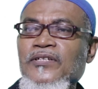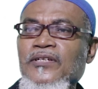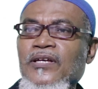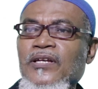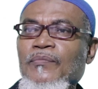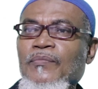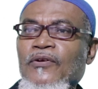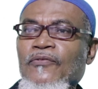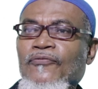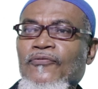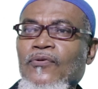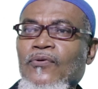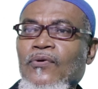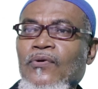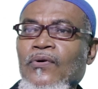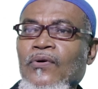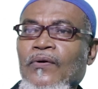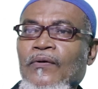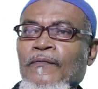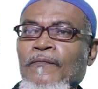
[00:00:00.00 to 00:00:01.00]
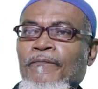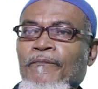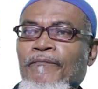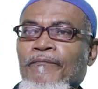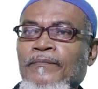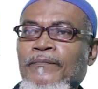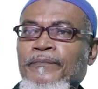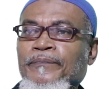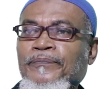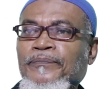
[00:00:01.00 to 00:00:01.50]
we have seen before,
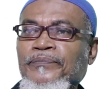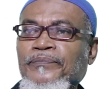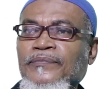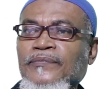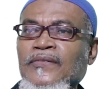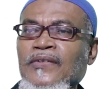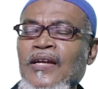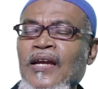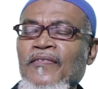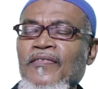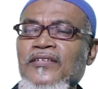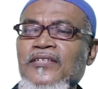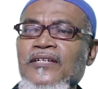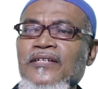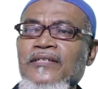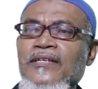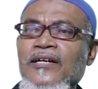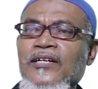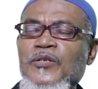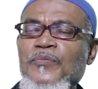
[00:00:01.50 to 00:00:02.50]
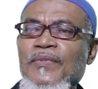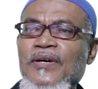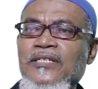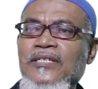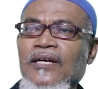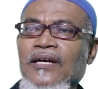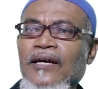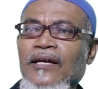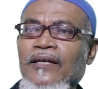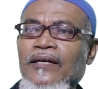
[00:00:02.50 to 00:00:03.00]
the syntax
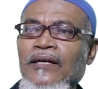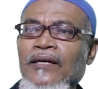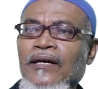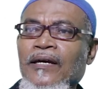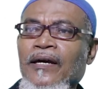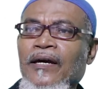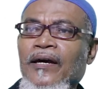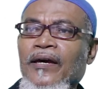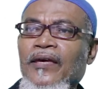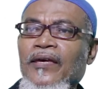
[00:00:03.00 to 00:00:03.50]
basically